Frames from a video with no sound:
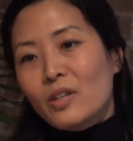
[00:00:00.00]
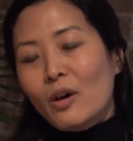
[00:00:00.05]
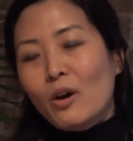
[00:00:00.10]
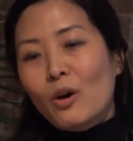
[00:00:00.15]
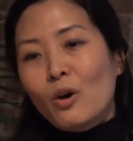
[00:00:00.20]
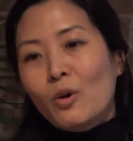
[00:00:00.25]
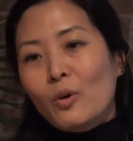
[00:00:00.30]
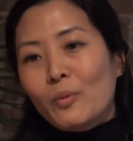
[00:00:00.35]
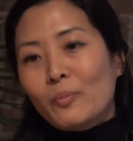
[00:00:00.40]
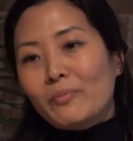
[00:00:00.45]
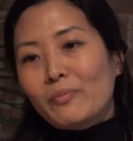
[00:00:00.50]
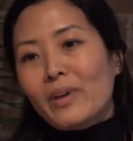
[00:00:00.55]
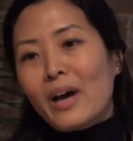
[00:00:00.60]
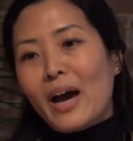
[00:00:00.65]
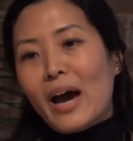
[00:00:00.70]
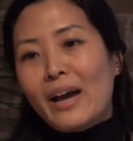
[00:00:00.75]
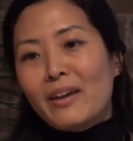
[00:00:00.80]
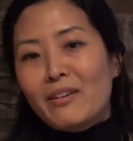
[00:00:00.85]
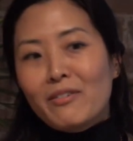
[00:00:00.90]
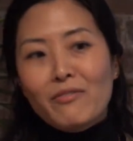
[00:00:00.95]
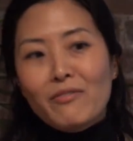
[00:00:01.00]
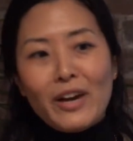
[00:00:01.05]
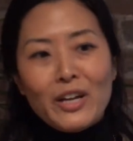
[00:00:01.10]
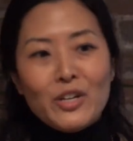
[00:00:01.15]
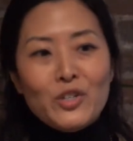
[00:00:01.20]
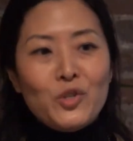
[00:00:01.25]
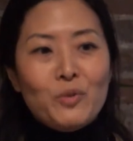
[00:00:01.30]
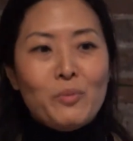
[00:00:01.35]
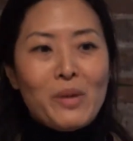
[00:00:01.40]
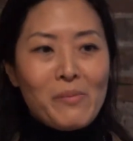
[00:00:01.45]
So I'd
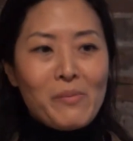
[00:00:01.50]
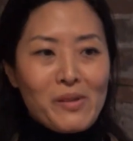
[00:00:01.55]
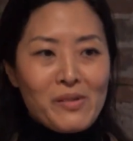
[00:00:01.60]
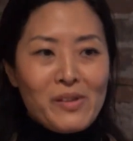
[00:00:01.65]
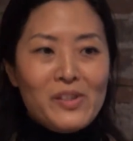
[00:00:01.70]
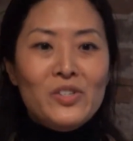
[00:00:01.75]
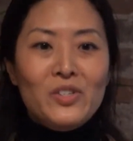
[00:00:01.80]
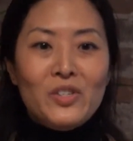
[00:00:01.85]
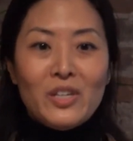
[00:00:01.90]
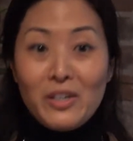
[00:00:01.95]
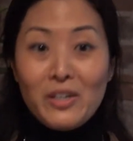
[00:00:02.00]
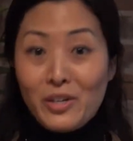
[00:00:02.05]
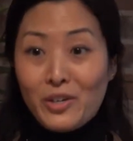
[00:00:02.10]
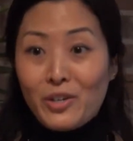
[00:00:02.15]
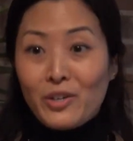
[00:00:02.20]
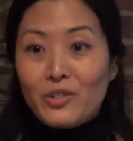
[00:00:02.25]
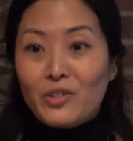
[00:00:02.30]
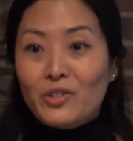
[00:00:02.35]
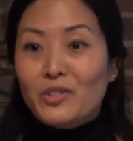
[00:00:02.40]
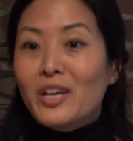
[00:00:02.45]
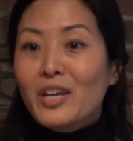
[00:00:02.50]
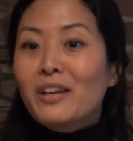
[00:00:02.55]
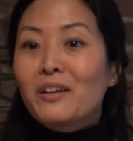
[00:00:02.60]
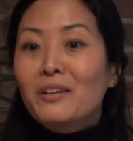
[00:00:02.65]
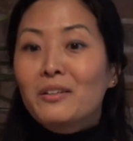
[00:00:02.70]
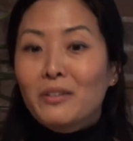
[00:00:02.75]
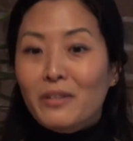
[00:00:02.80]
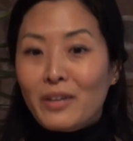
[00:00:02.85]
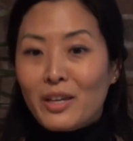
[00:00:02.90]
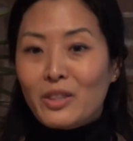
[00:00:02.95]
invite you maybe this year to
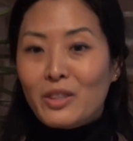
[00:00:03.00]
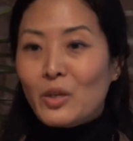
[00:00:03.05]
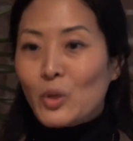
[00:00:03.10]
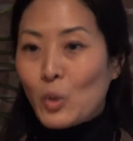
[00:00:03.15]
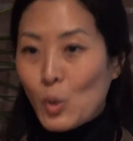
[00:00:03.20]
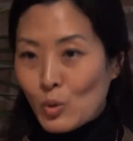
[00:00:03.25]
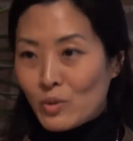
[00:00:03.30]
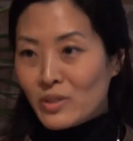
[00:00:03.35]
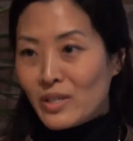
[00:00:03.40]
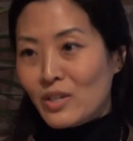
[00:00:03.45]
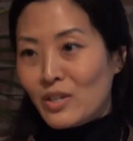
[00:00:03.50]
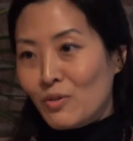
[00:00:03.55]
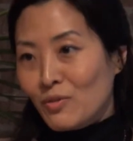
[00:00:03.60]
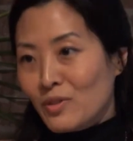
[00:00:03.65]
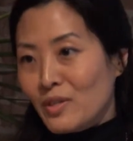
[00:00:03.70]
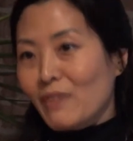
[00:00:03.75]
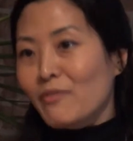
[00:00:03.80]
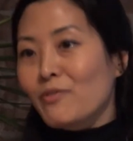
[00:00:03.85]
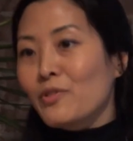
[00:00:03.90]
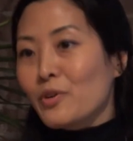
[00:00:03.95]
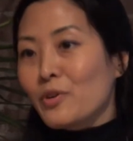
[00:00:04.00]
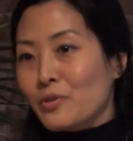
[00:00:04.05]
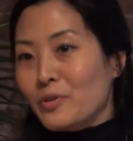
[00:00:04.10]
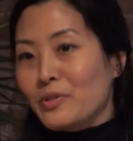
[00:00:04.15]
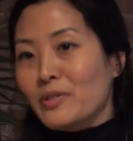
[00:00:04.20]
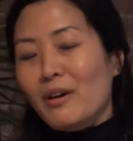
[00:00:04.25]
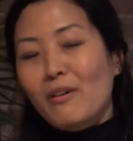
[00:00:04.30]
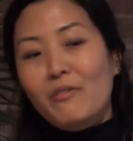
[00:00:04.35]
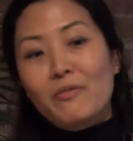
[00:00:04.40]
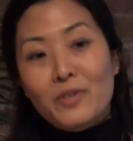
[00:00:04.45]
take a look at the goals that you've set for
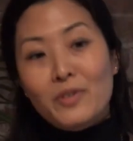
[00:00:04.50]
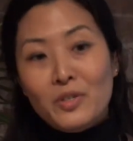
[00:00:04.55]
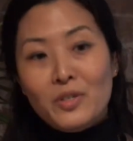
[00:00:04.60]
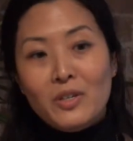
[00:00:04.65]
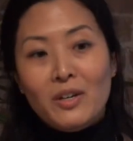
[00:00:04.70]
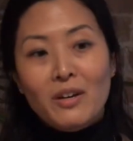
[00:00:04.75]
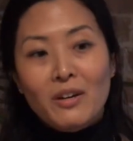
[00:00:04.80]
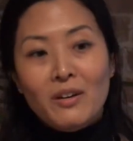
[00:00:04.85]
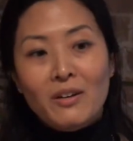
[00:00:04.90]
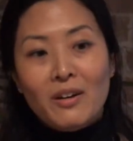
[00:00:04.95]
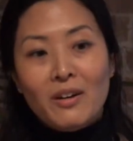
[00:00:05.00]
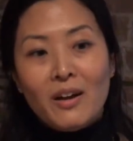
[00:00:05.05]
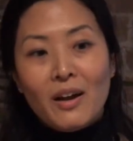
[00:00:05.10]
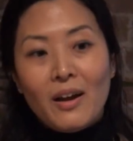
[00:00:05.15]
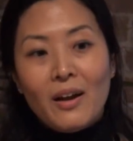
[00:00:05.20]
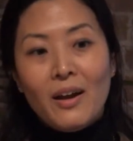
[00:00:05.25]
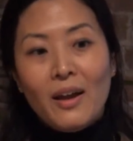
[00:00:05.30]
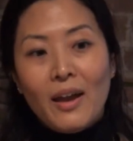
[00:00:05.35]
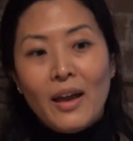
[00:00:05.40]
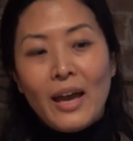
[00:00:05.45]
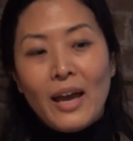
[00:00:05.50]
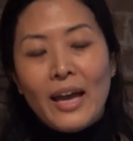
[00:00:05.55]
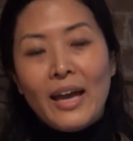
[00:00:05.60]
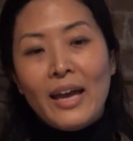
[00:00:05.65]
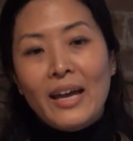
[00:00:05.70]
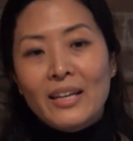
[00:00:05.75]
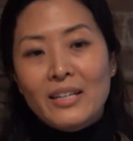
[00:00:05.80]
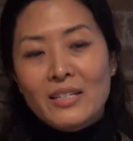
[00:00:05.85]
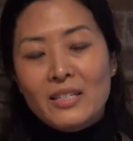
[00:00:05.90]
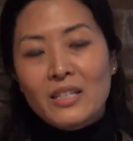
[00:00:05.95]
yourself this year
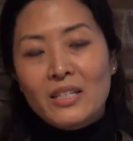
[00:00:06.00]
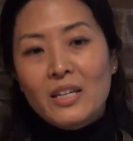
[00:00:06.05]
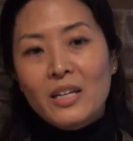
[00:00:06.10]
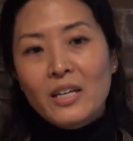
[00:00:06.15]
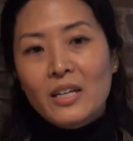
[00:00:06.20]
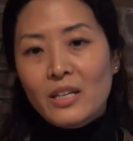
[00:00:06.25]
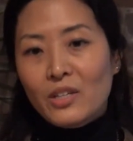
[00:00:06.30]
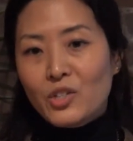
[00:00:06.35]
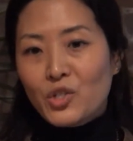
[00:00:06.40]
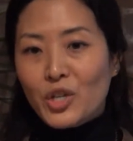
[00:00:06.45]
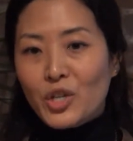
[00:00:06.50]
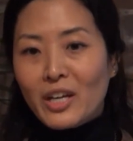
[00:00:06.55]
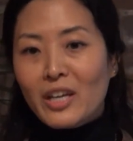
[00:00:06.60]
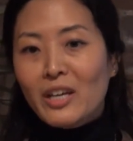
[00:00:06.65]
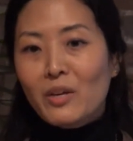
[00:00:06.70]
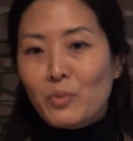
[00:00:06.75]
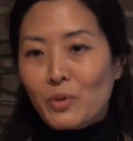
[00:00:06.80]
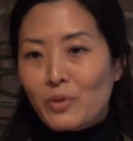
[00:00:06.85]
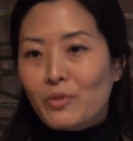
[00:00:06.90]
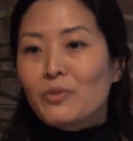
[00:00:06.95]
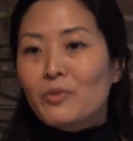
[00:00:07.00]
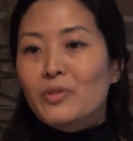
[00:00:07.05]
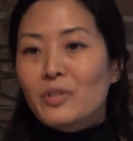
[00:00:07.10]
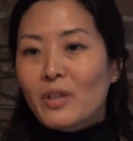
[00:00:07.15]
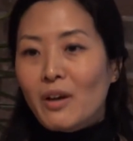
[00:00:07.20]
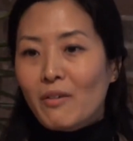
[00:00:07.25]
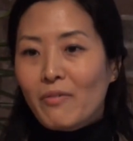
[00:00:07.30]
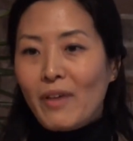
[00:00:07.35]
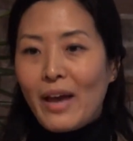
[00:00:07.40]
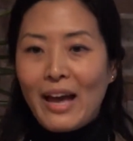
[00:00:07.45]
and check in with
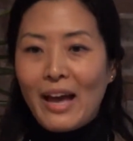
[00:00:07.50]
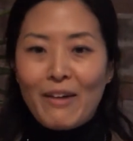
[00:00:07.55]
yourself.